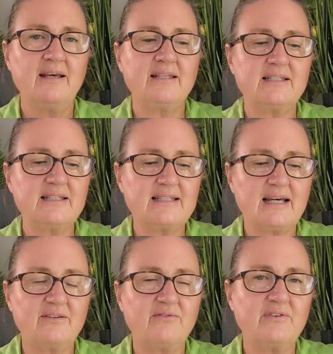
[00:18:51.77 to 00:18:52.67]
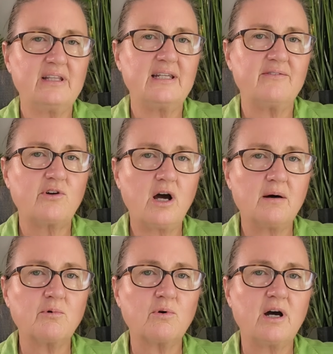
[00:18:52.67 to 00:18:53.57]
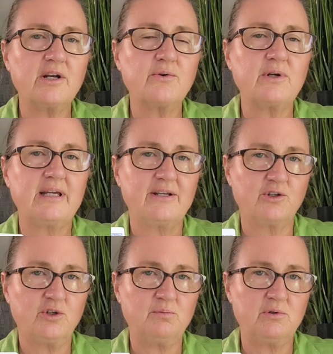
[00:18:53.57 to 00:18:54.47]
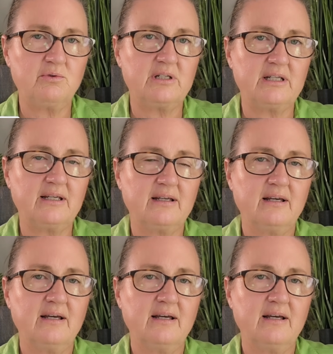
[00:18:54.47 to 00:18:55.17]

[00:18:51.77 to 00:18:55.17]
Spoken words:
This is that feeling of camaraderie and community.